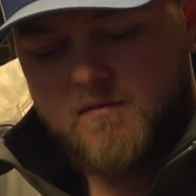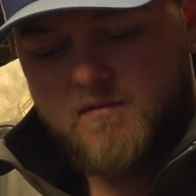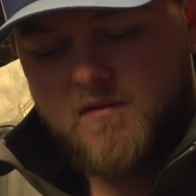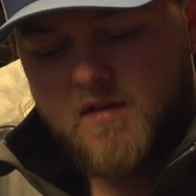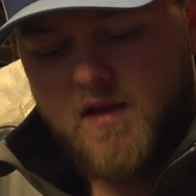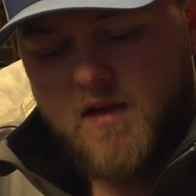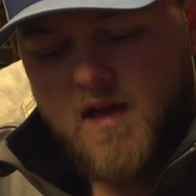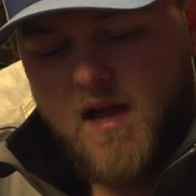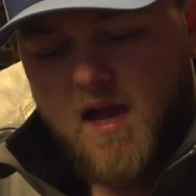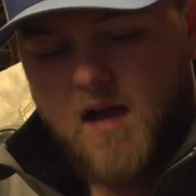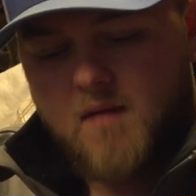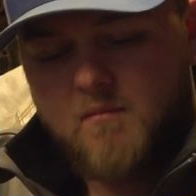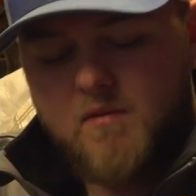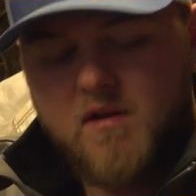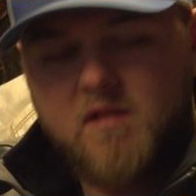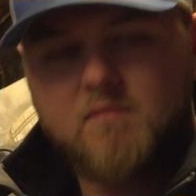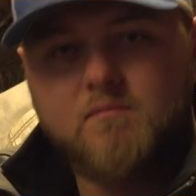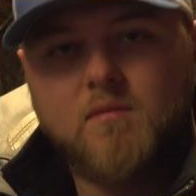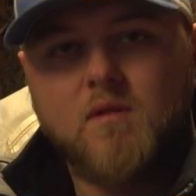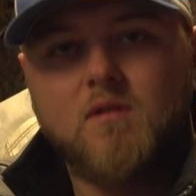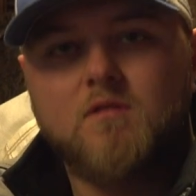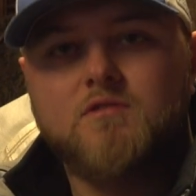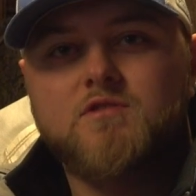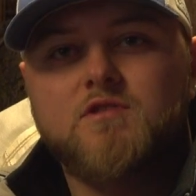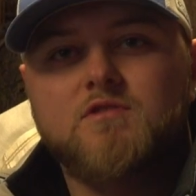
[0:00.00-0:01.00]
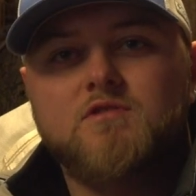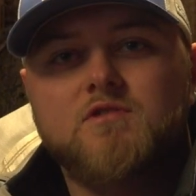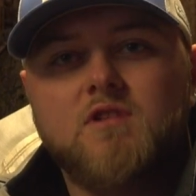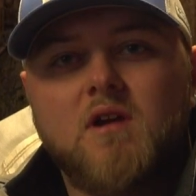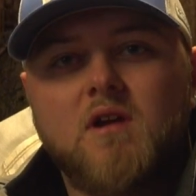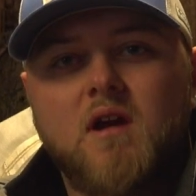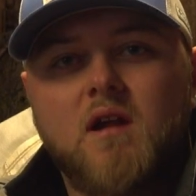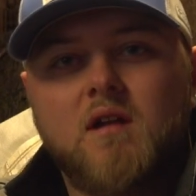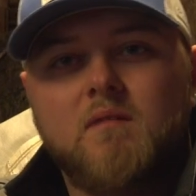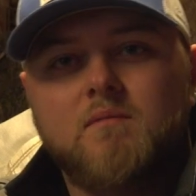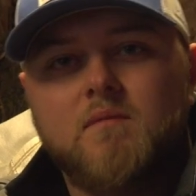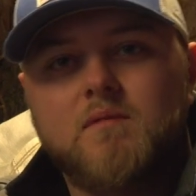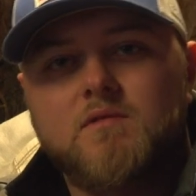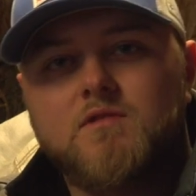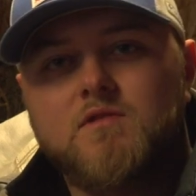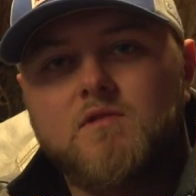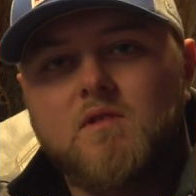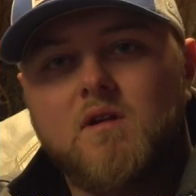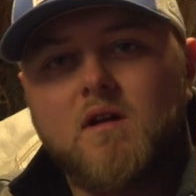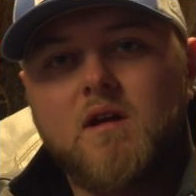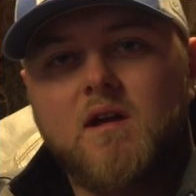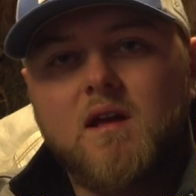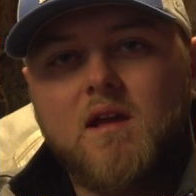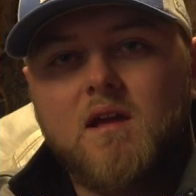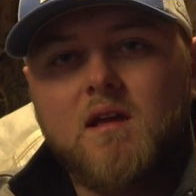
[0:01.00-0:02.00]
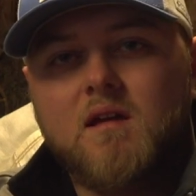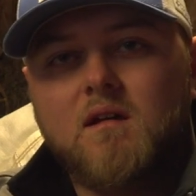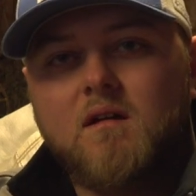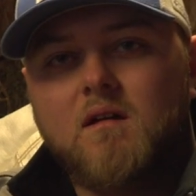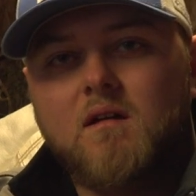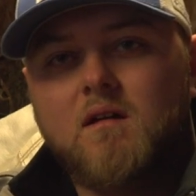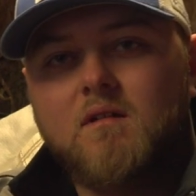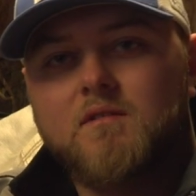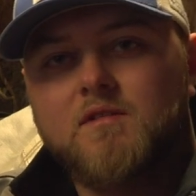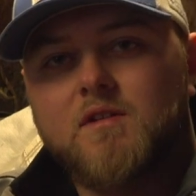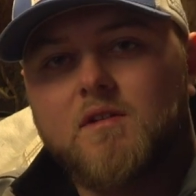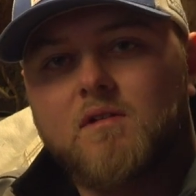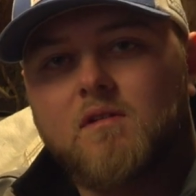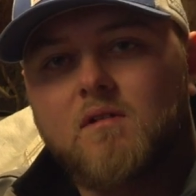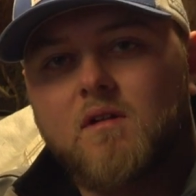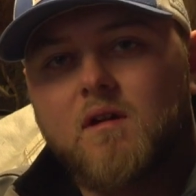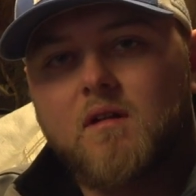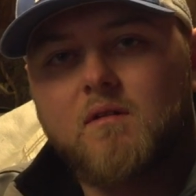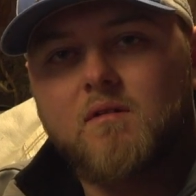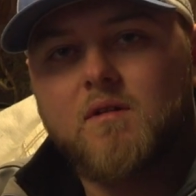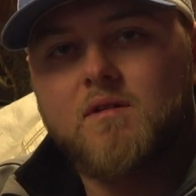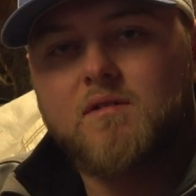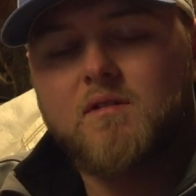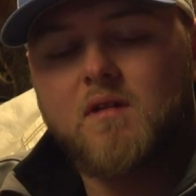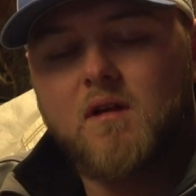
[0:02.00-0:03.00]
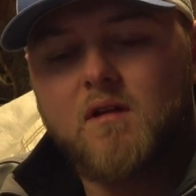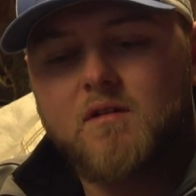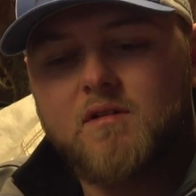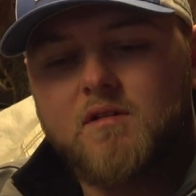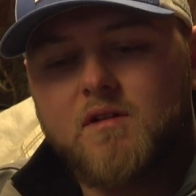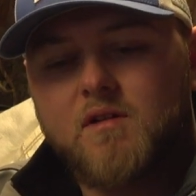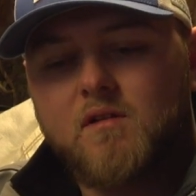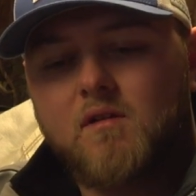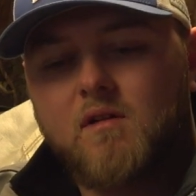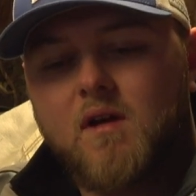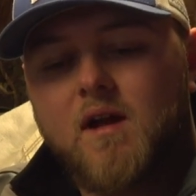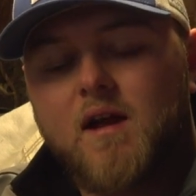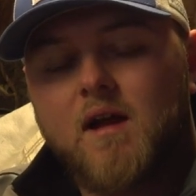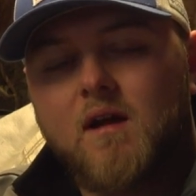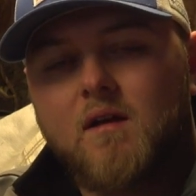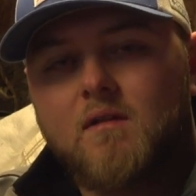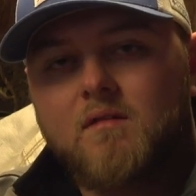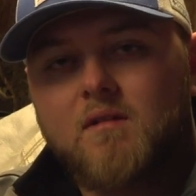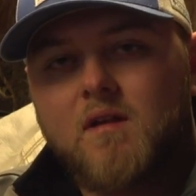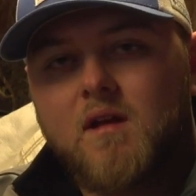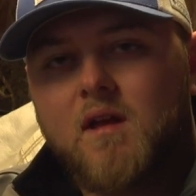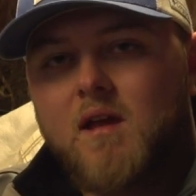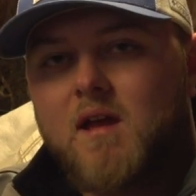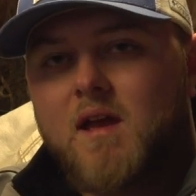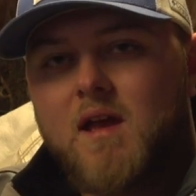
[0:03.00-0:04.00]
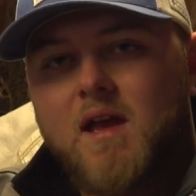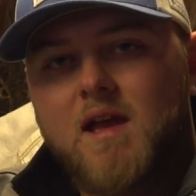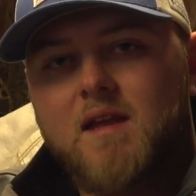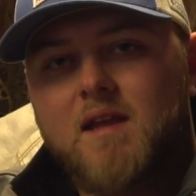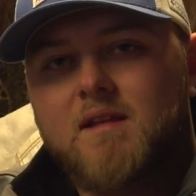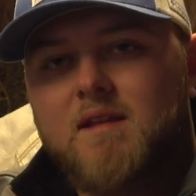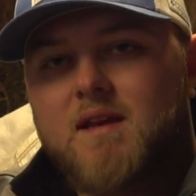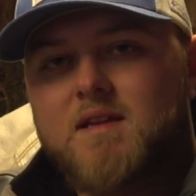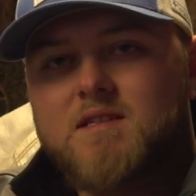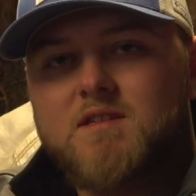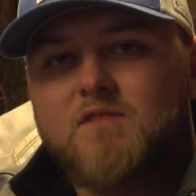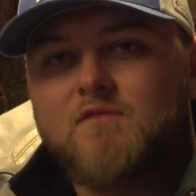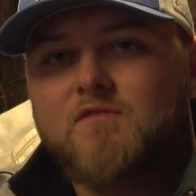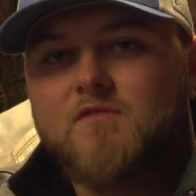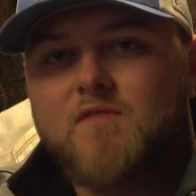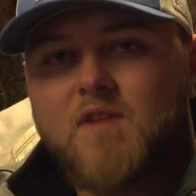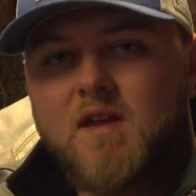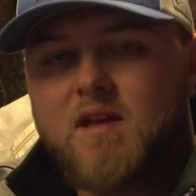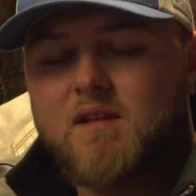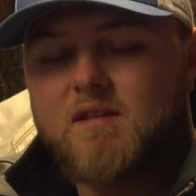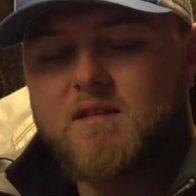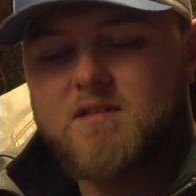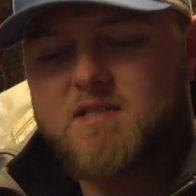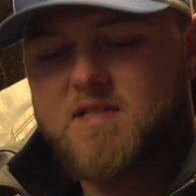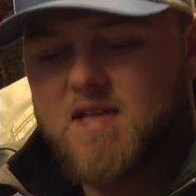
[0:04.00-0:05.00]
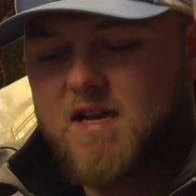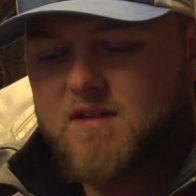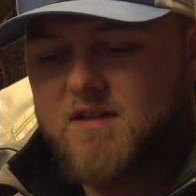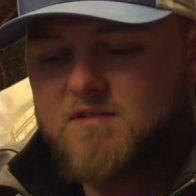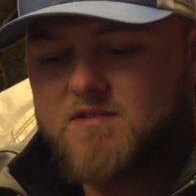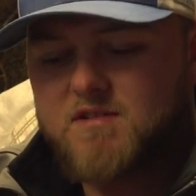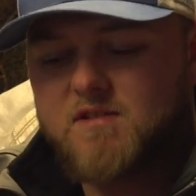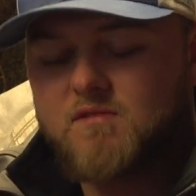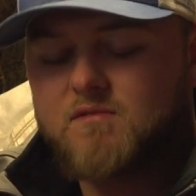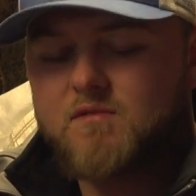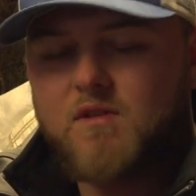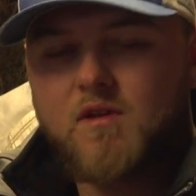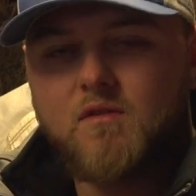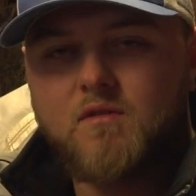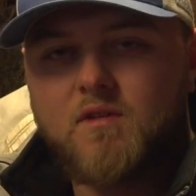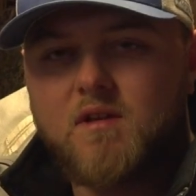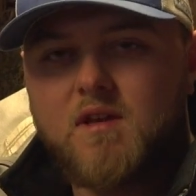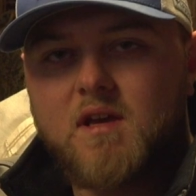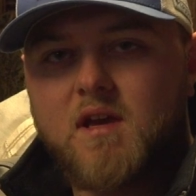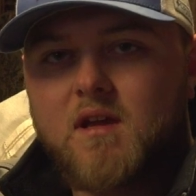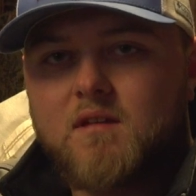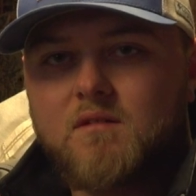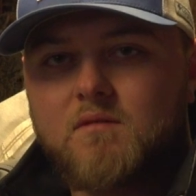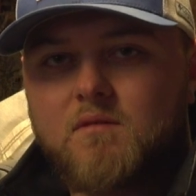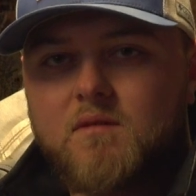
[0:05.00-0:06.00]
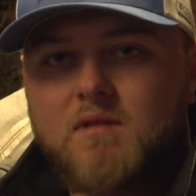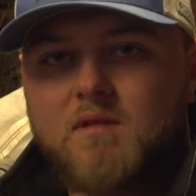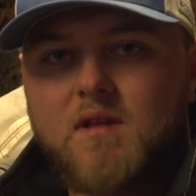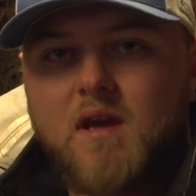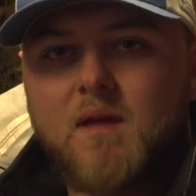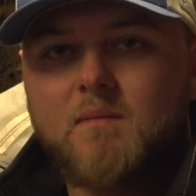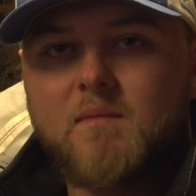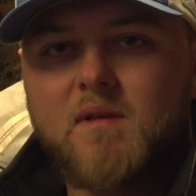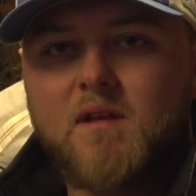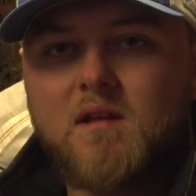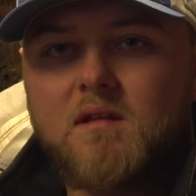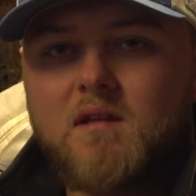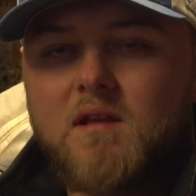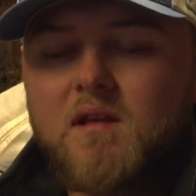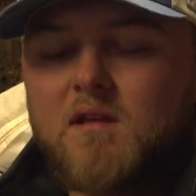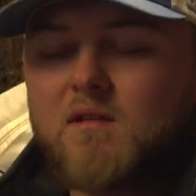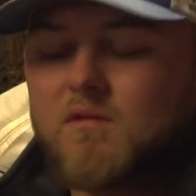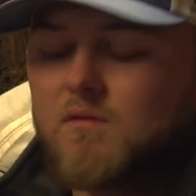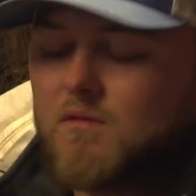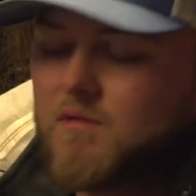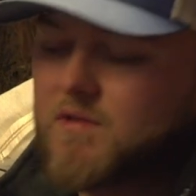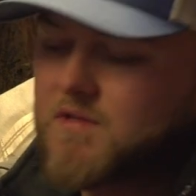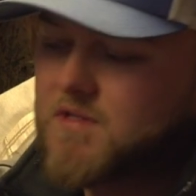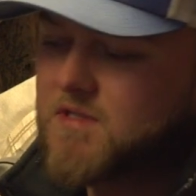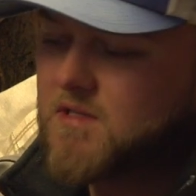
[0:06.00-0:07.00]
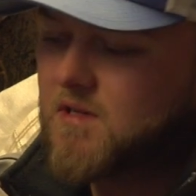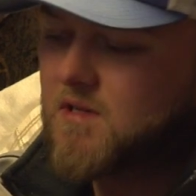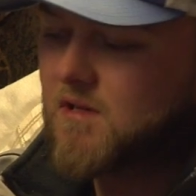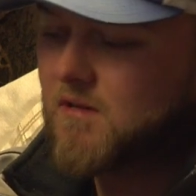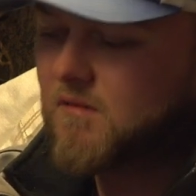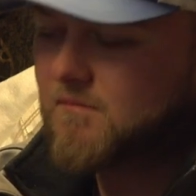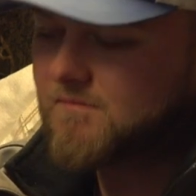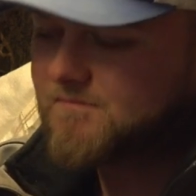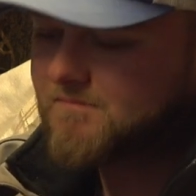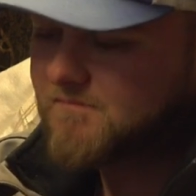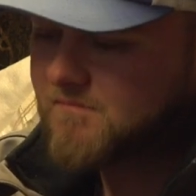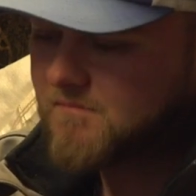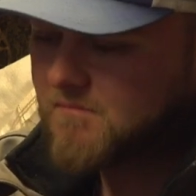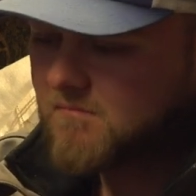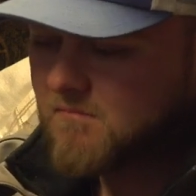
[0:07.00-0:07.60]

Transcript: to how many birds you're trying to portray on the ground with on the ground, it doesn't fit. The sounds don't go together with that many decoys. So,